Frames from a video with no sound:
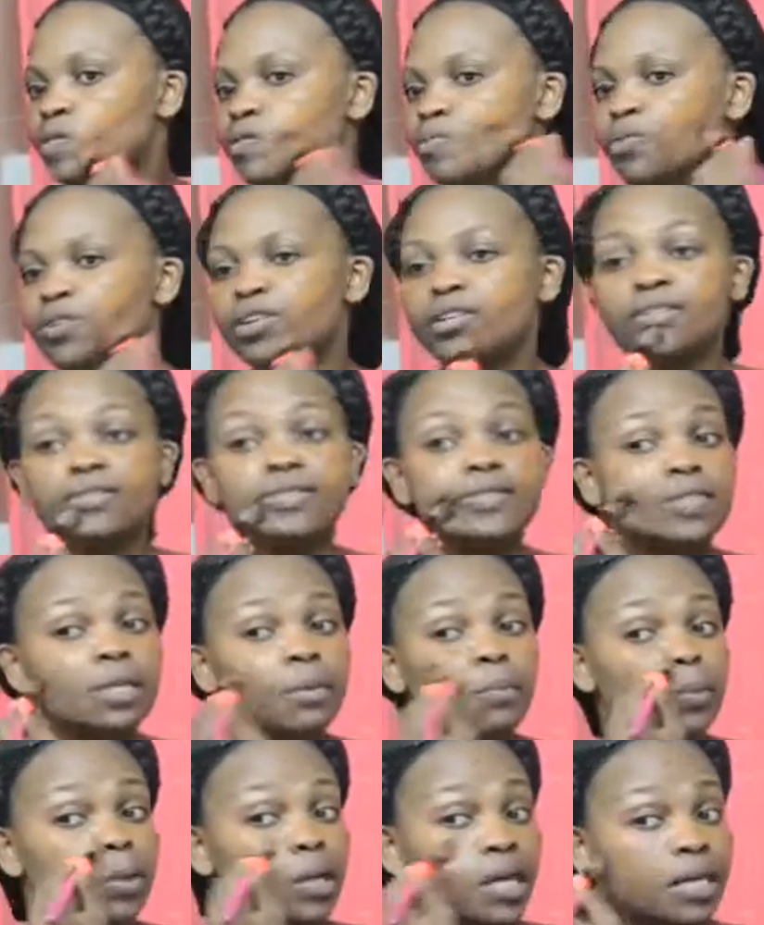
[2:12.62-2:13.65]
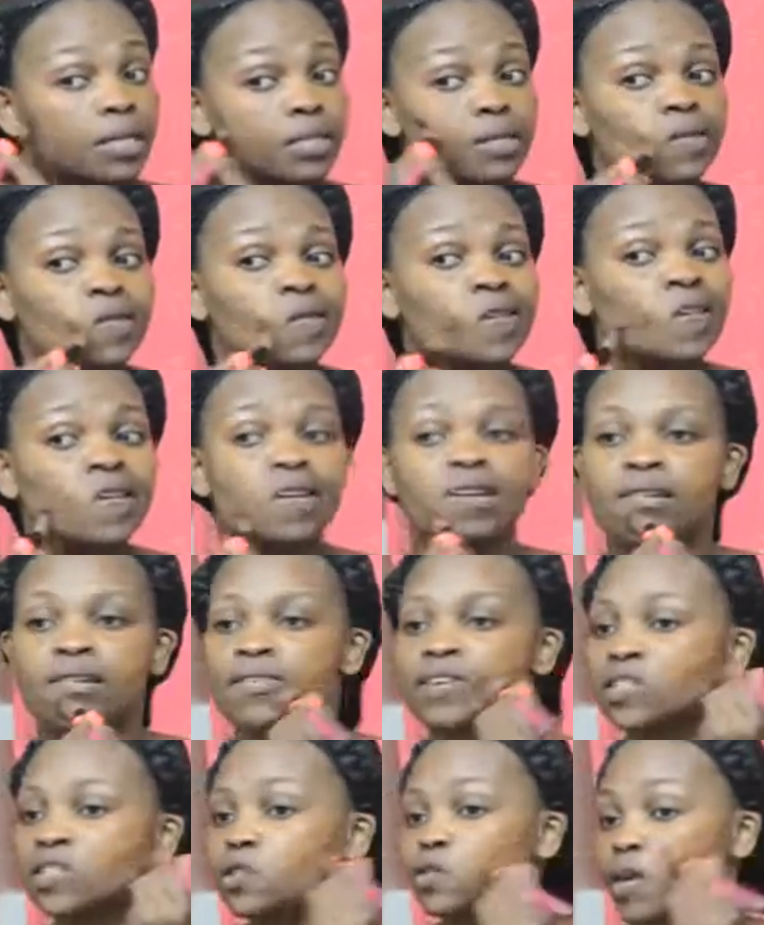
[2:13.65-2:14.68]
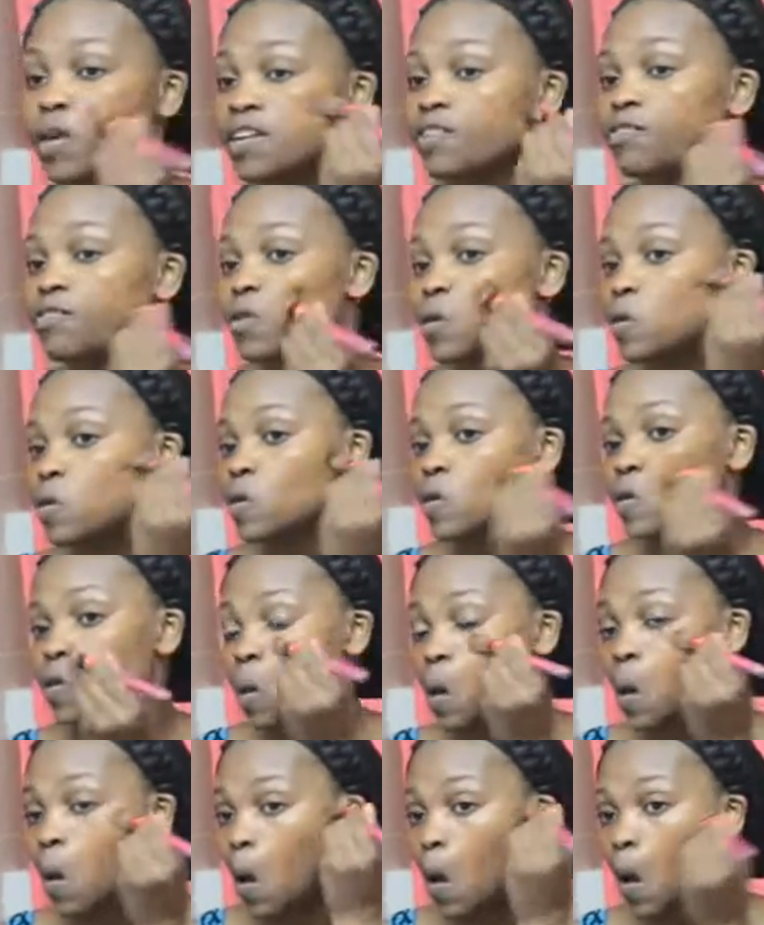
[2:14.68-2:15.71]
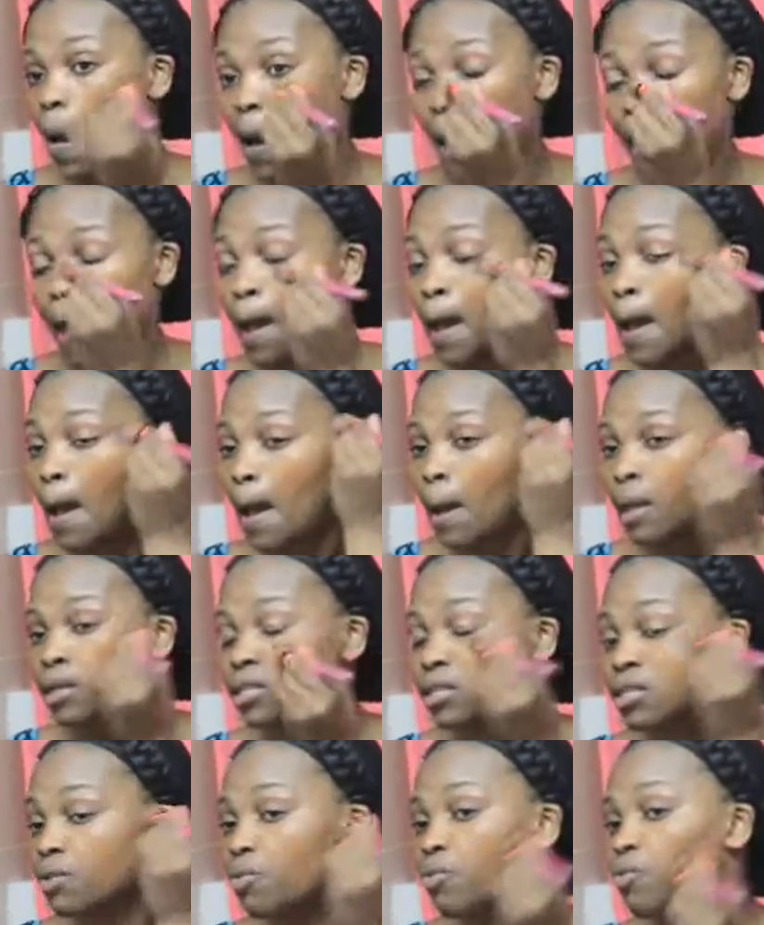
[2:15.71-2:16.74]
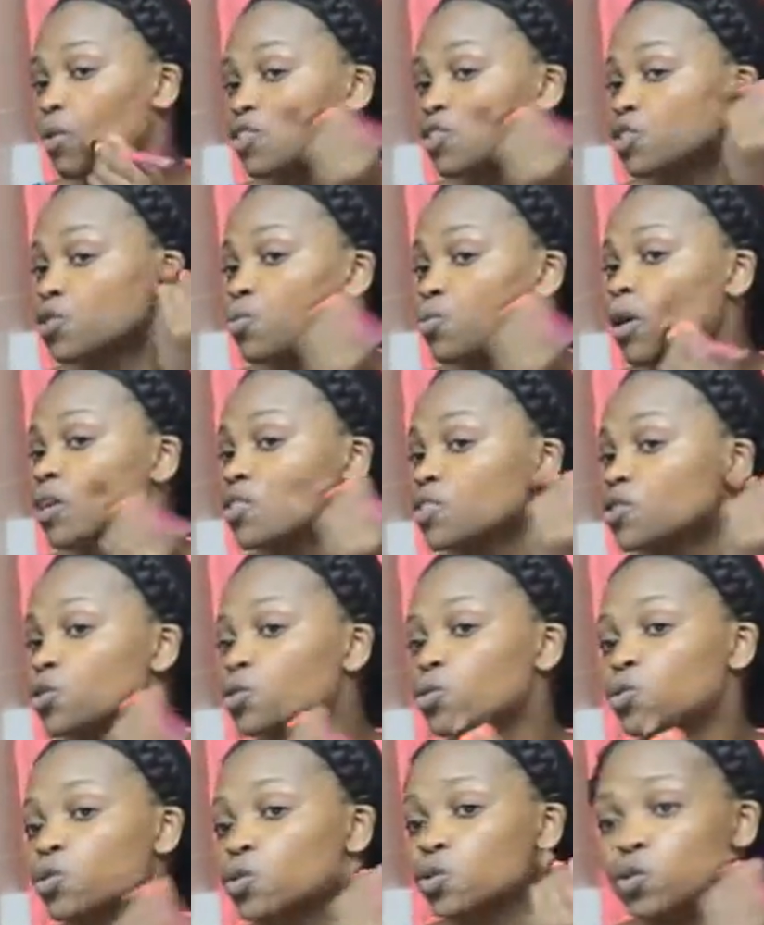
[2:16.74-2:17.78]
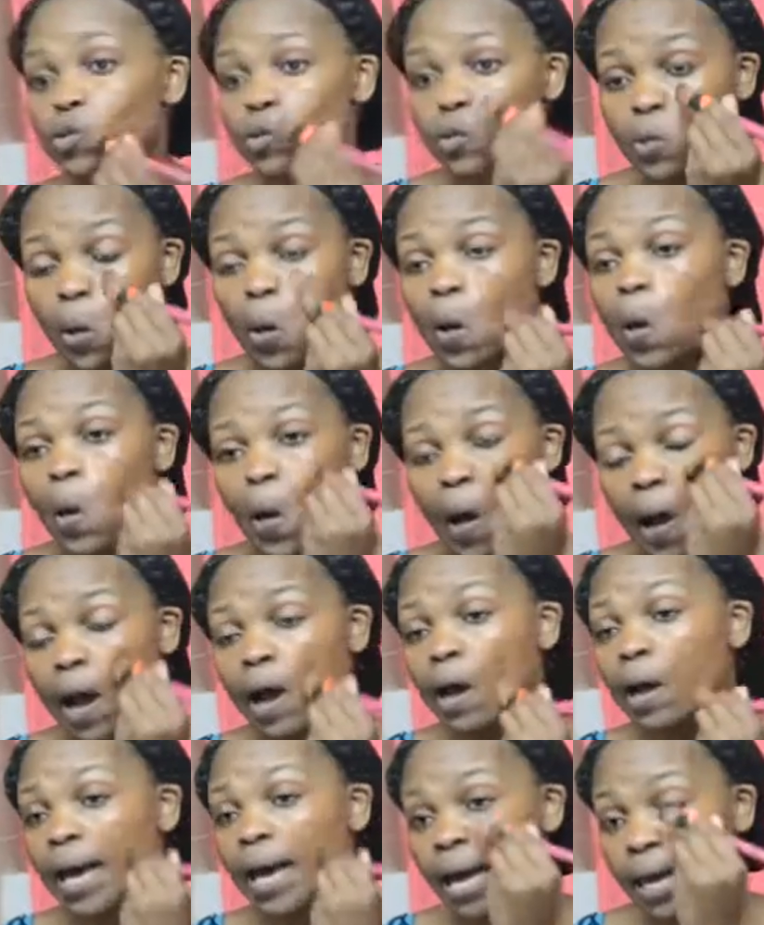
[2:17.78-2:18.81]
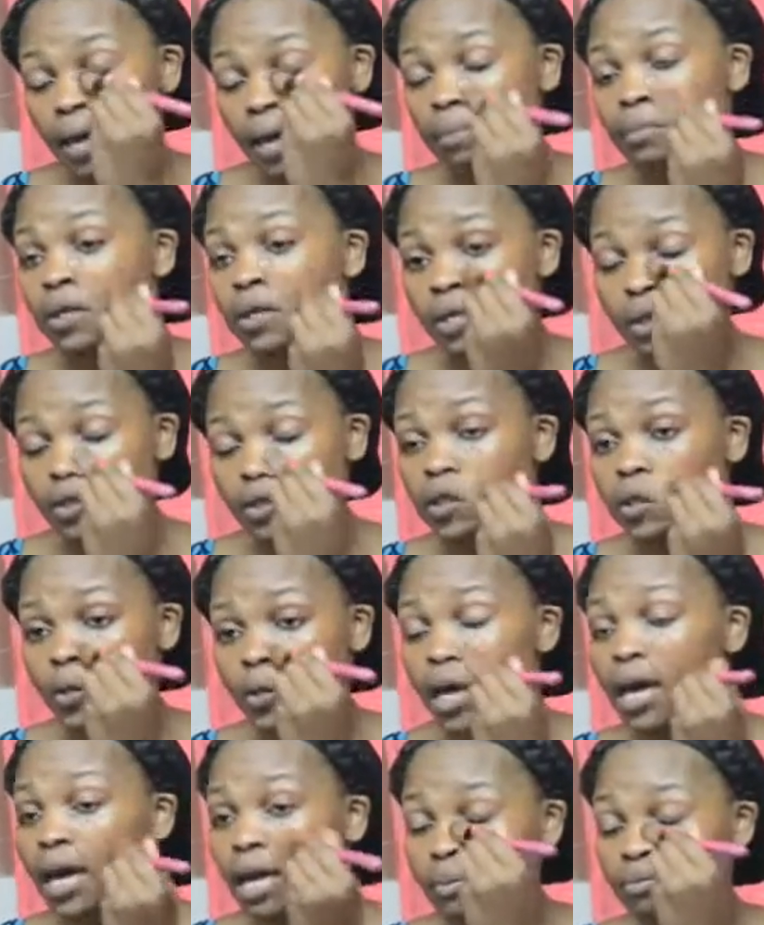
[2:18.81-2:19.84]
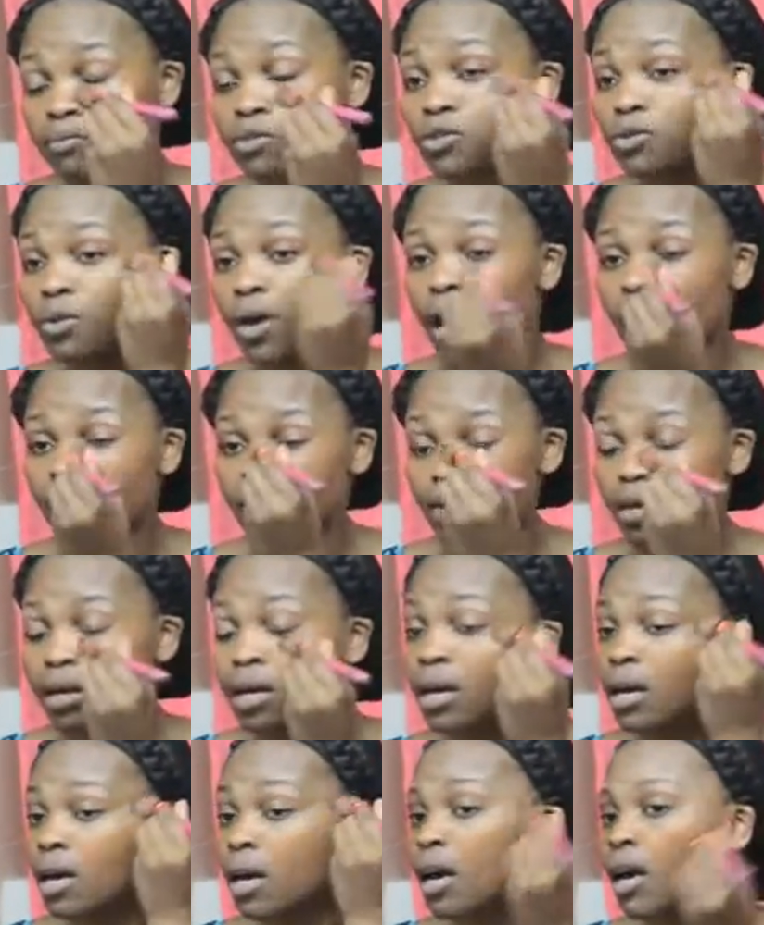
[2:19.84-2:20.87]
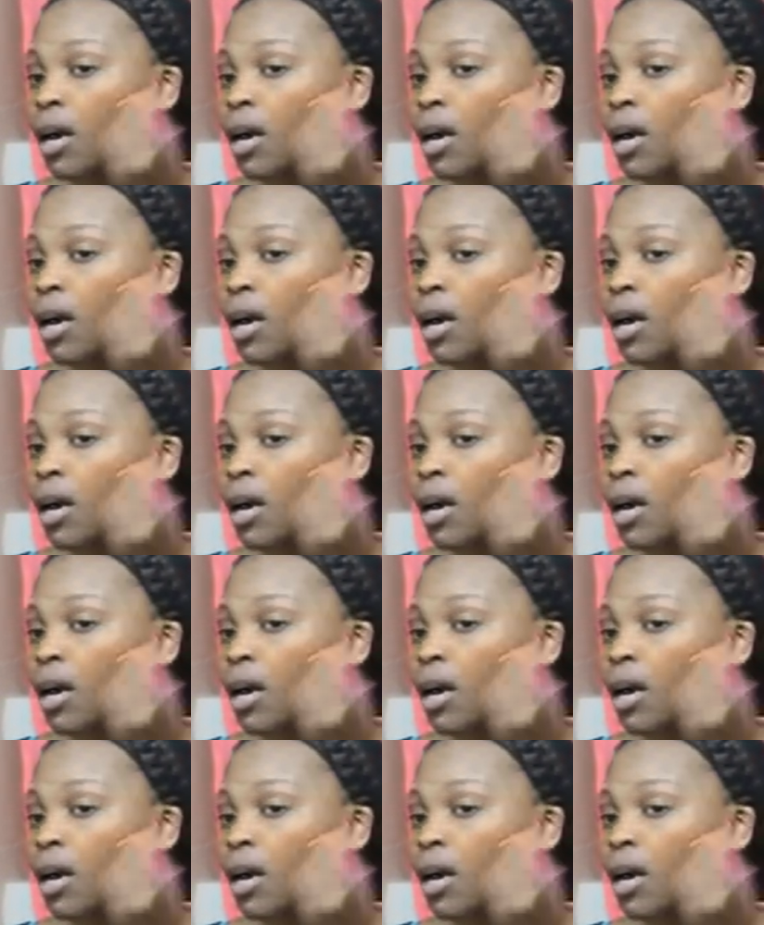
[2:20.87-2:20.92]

Pretty simple and straightforward. What you want to aim to have